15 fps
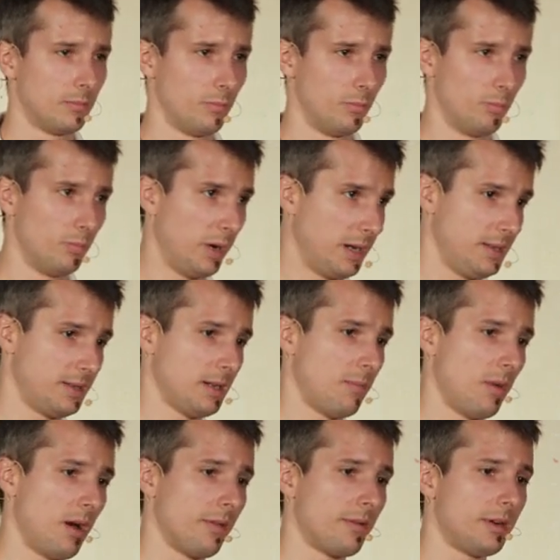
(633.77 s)
by
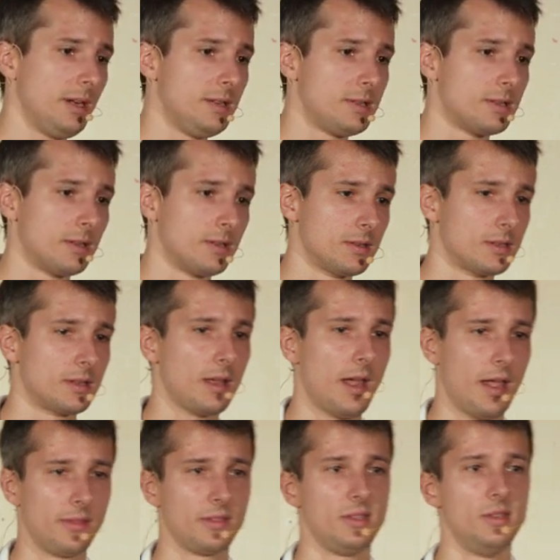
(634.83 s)
some other instance,
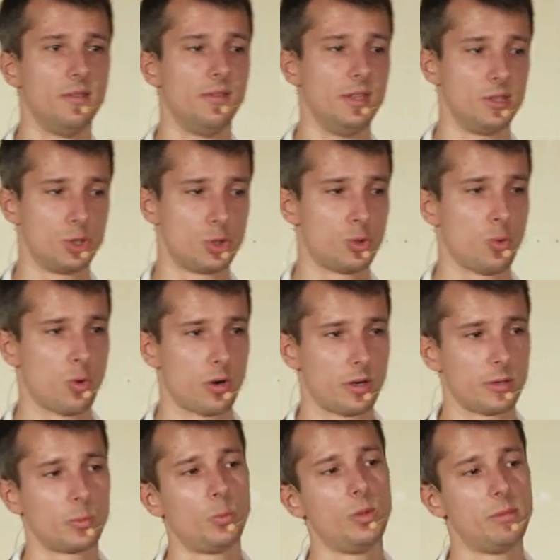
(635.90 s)
and he, the
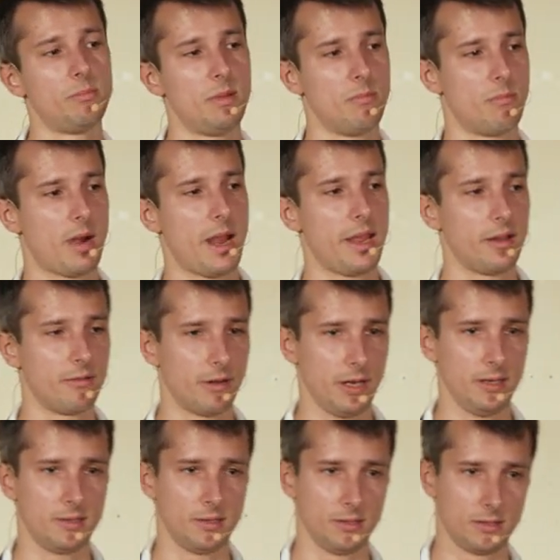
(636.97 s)
store will be
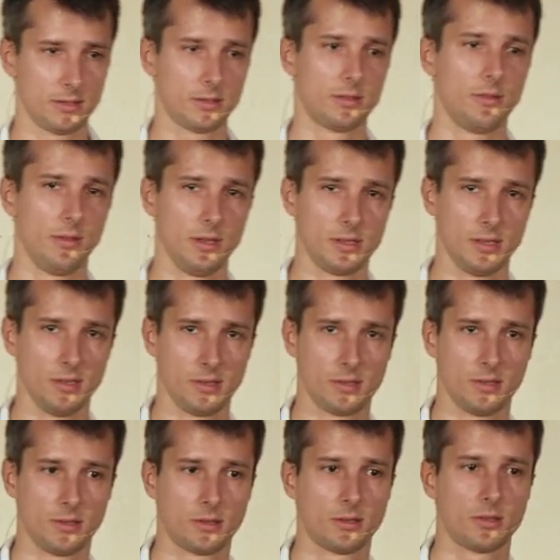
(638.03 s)
migrated to this
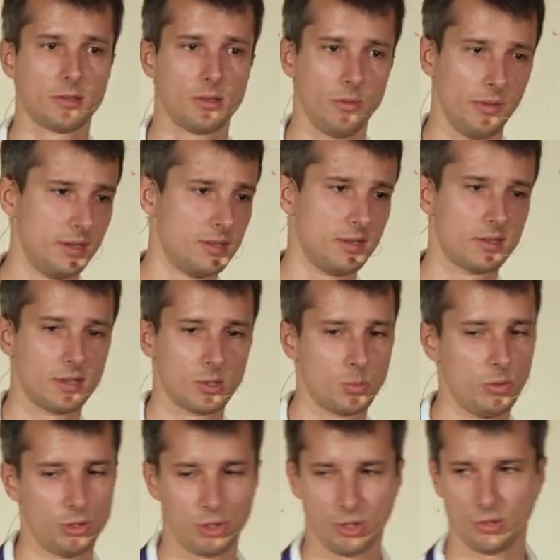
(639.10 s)
instance. So this instance
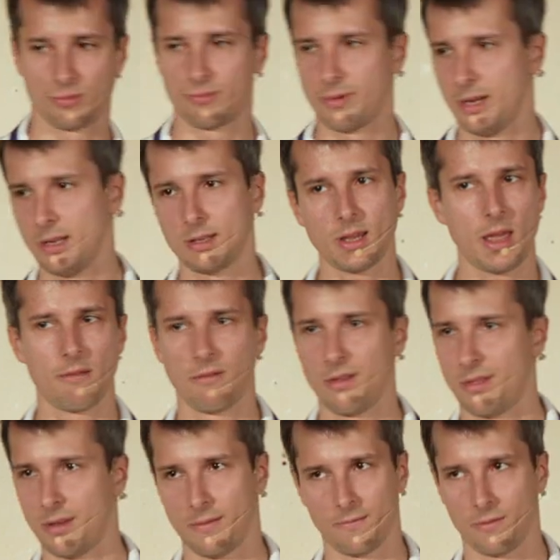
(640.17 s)
will just read
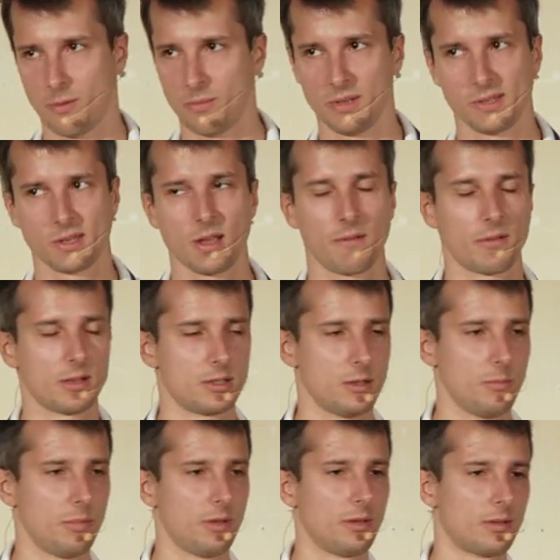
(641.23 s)
everything from this Kafka
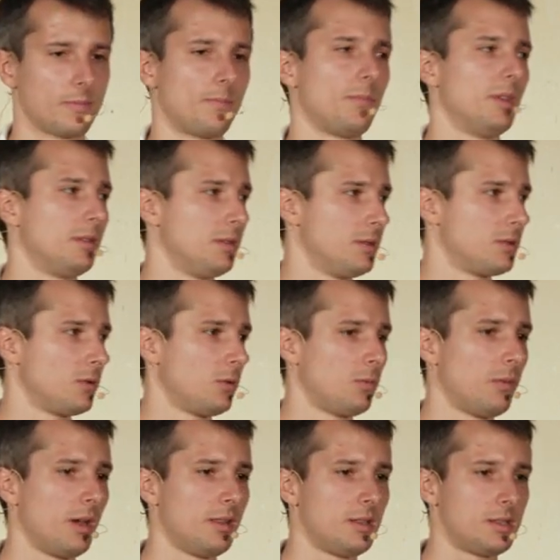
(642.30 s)
topic that you saw
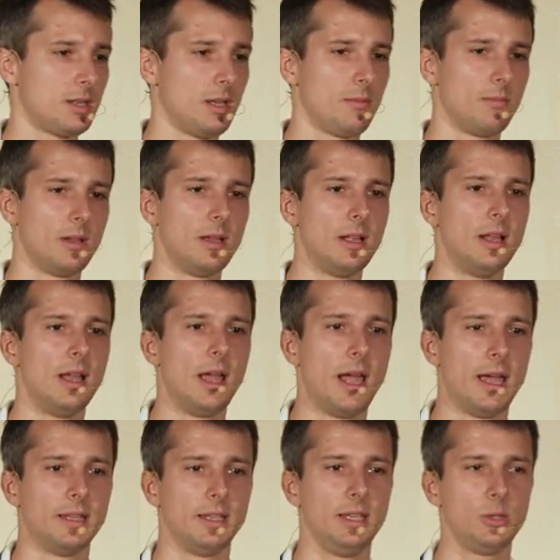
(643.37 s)
by the time,
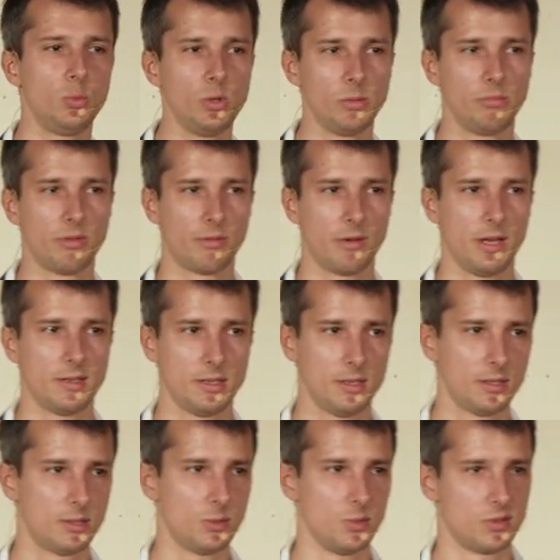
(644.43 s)
and it will be ready
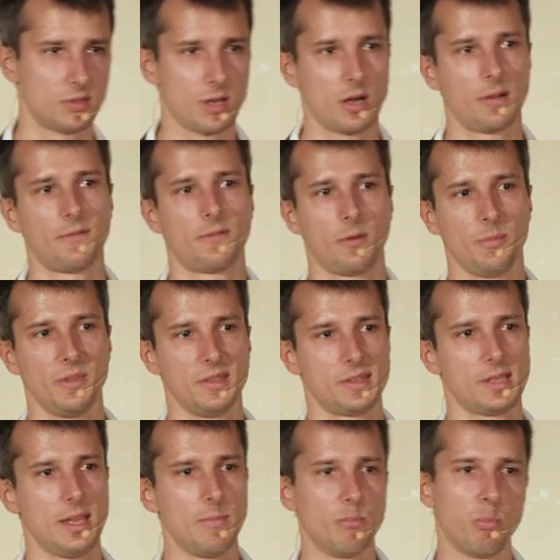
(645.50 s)
to start from the
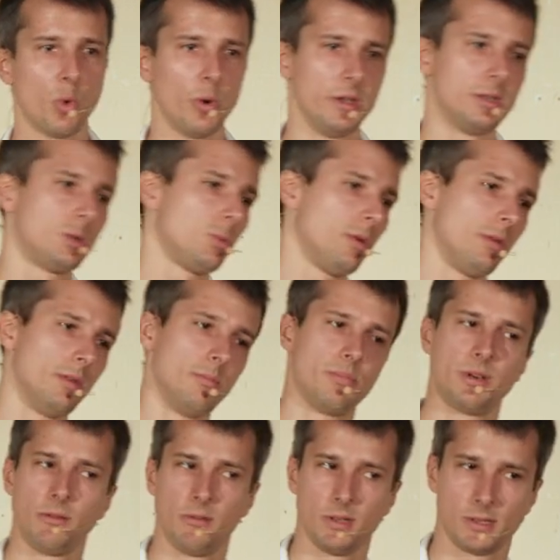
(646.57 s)
same point when the
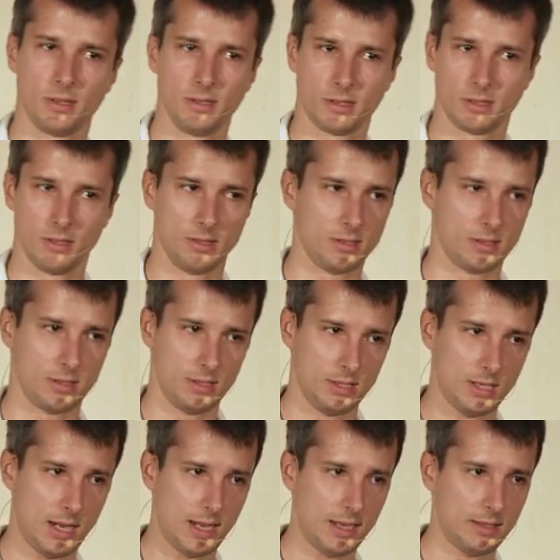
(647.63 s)
previous instance
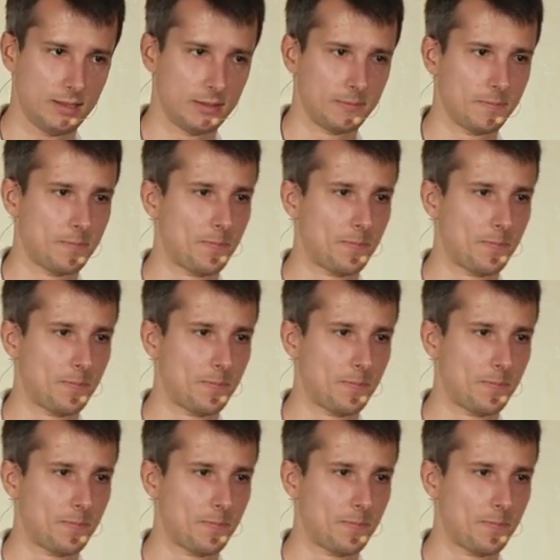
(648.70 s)
died.